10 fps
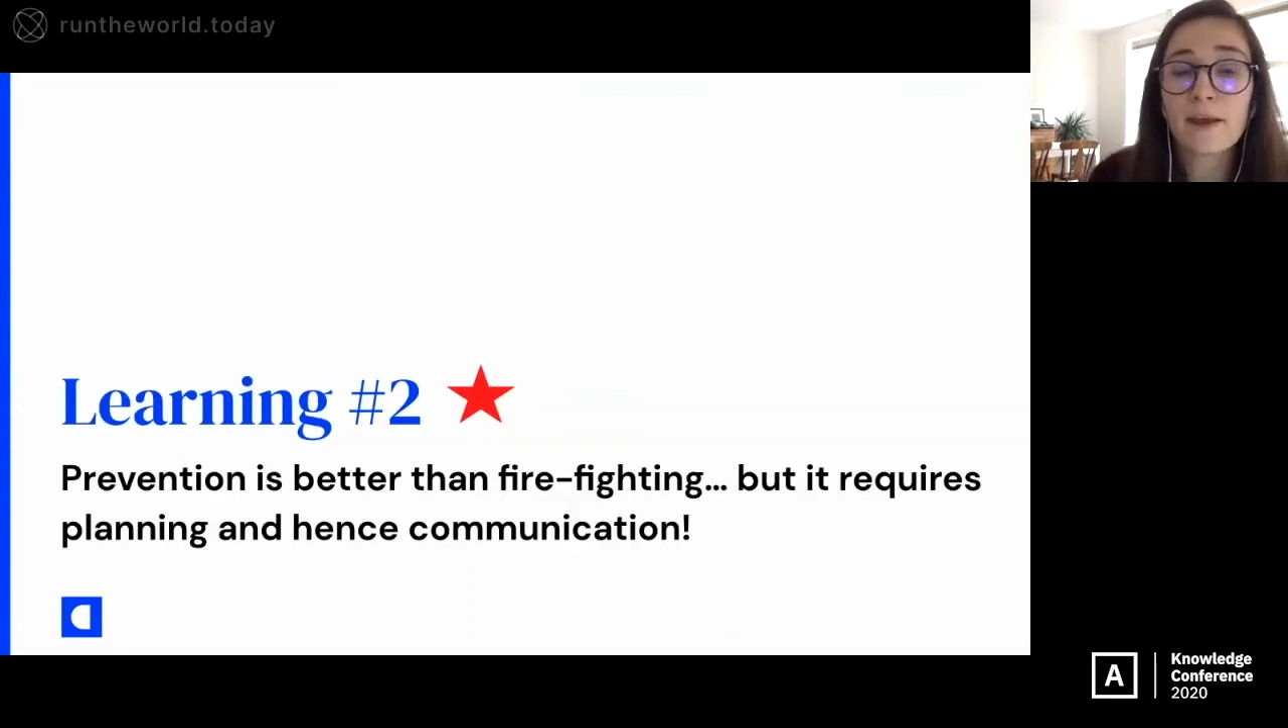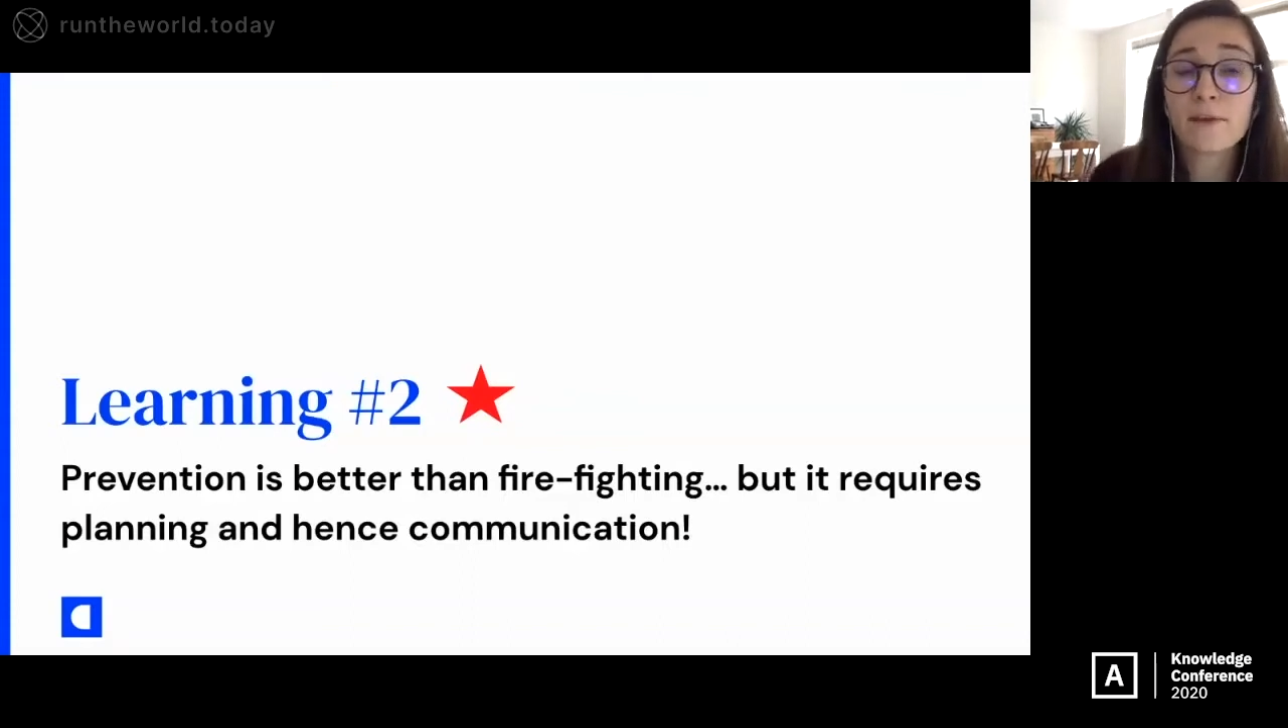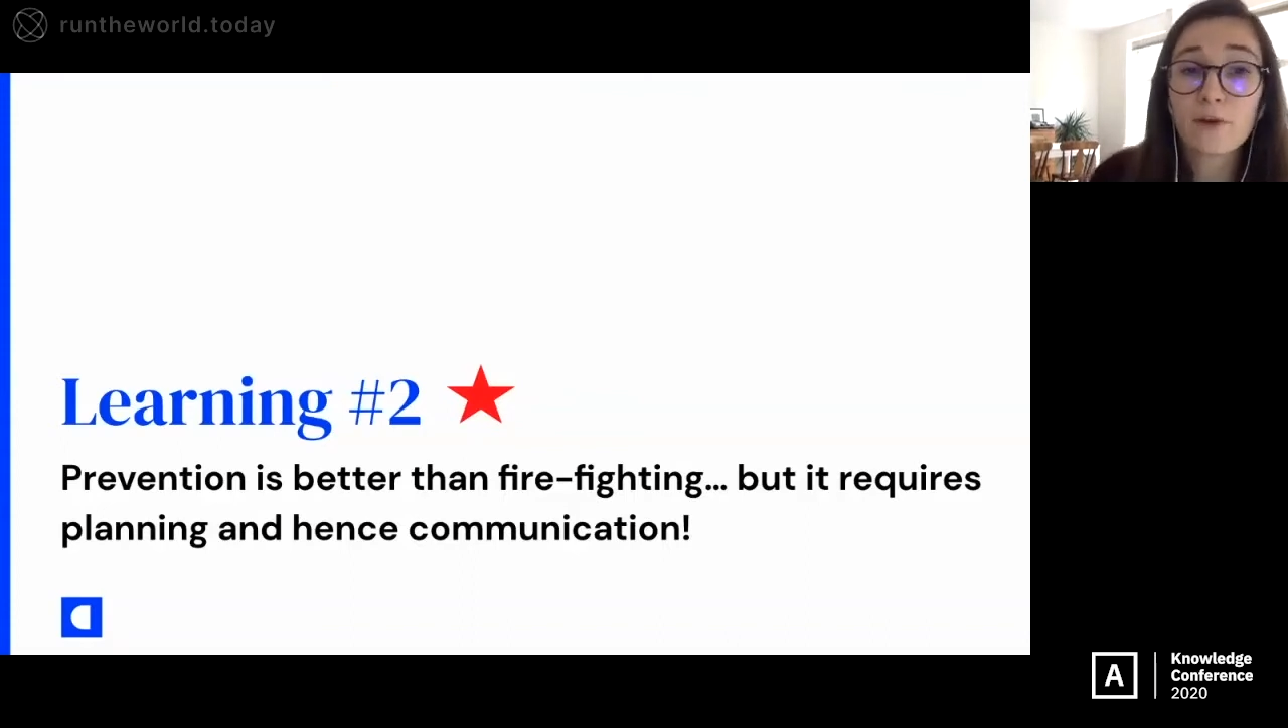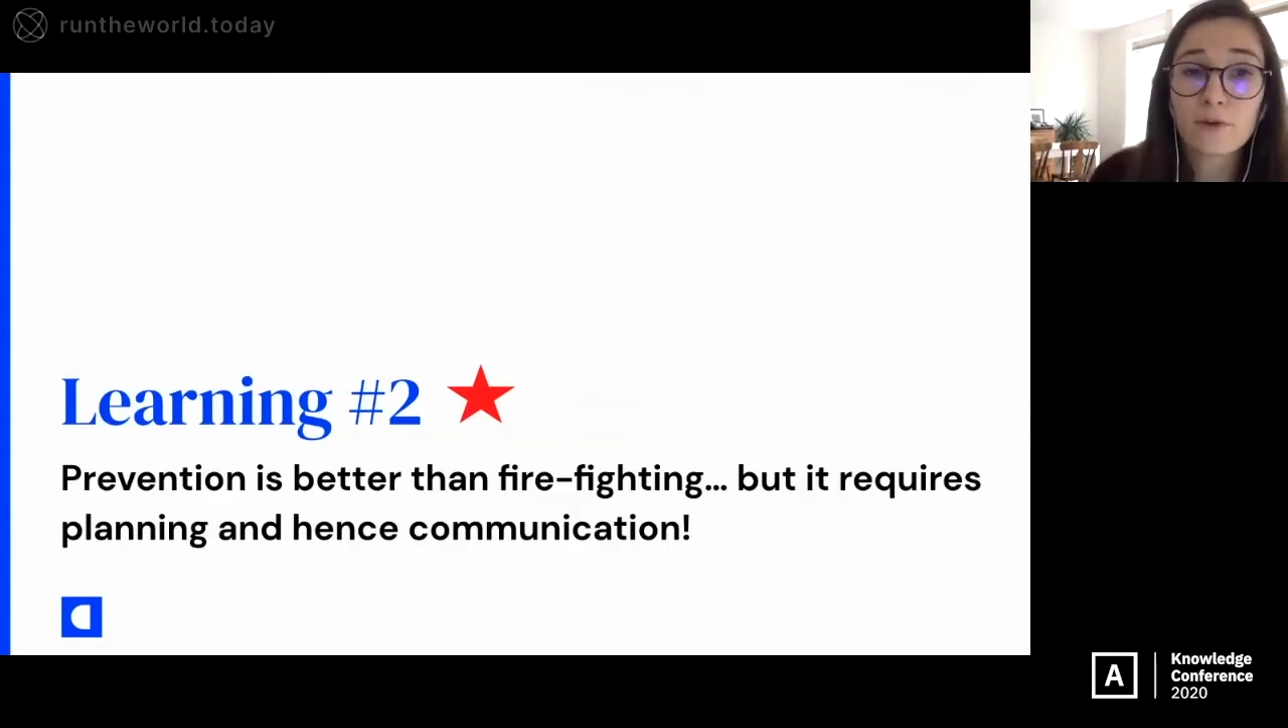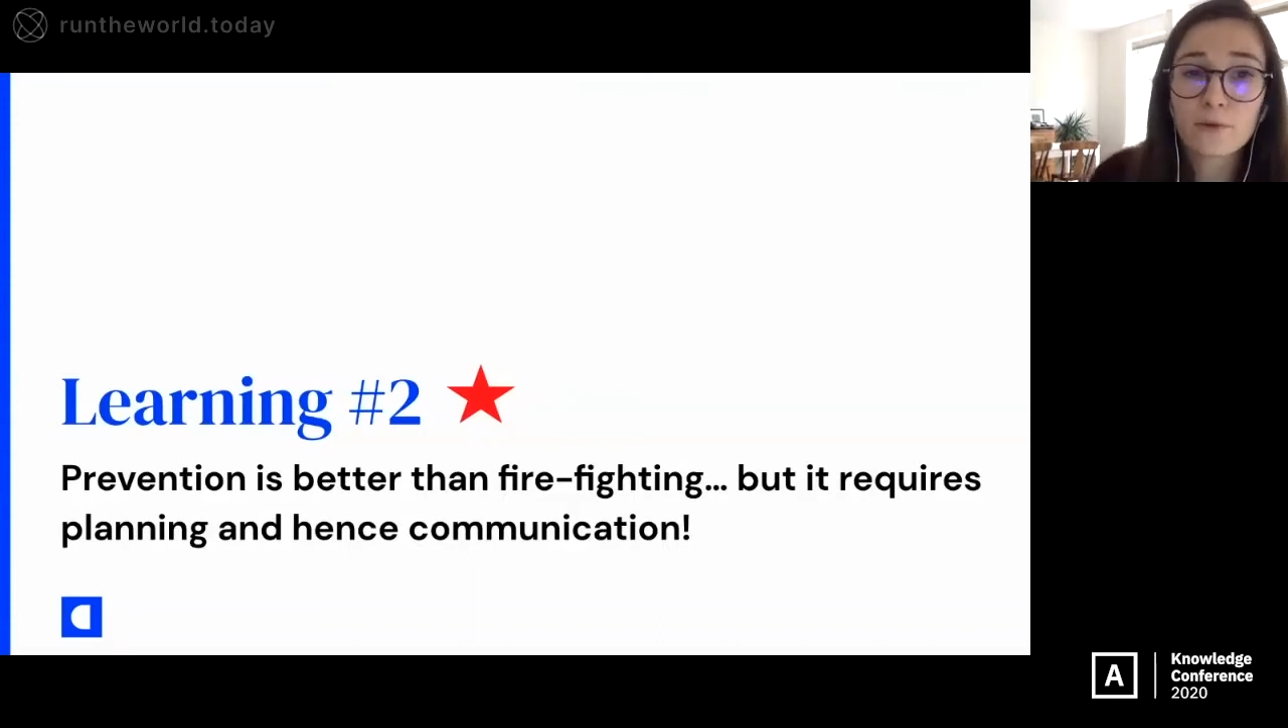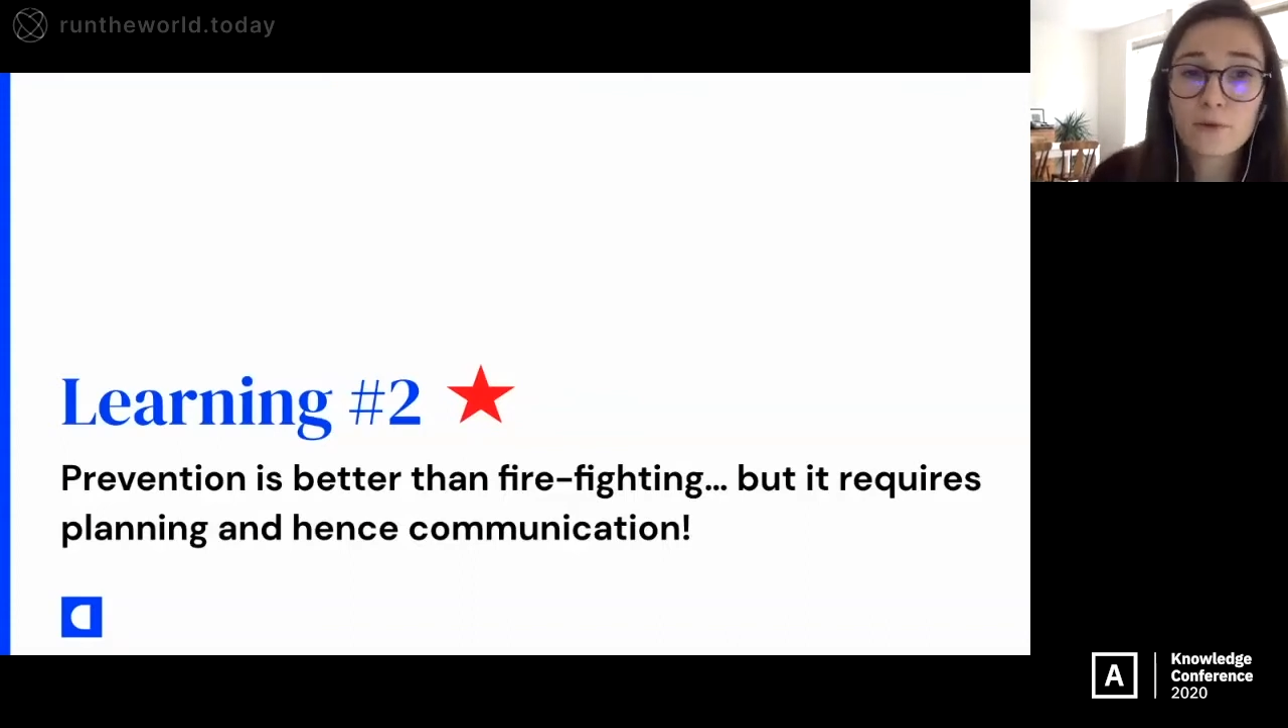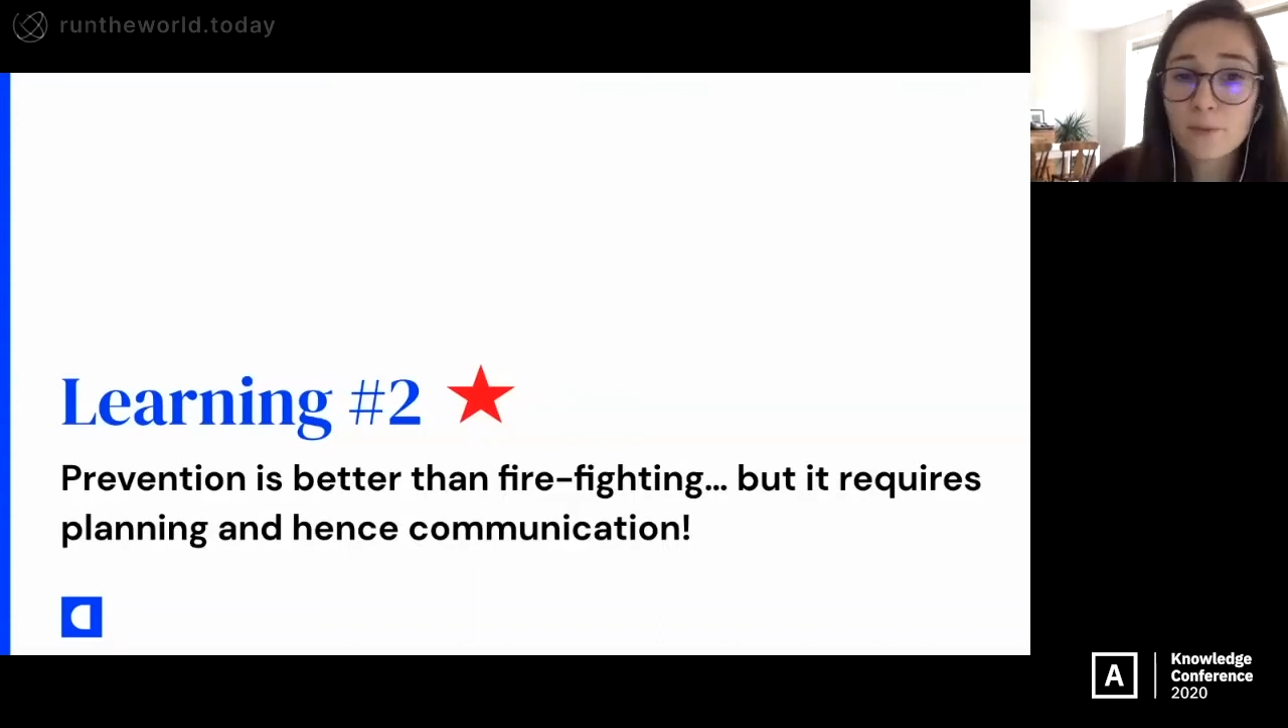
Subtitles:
and a lot of